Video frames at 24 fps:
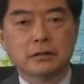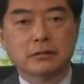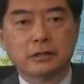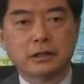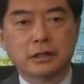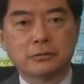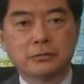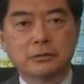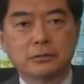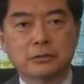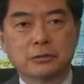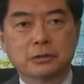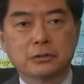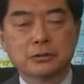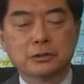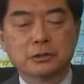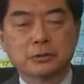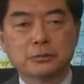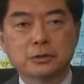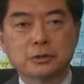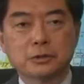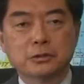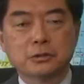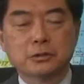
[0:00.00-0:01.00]
that will
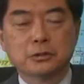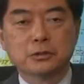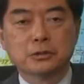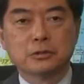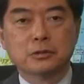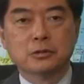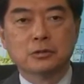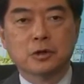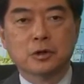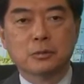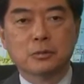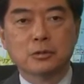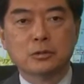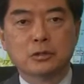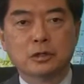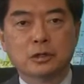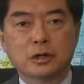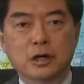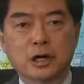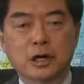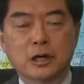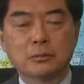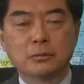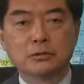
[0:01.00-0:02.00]
contribute to global
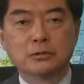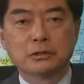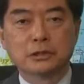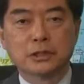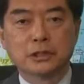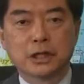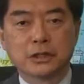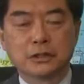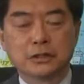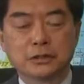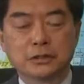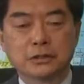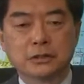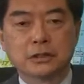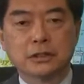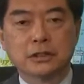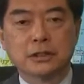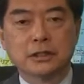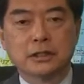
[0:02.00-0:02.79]
carbon reduction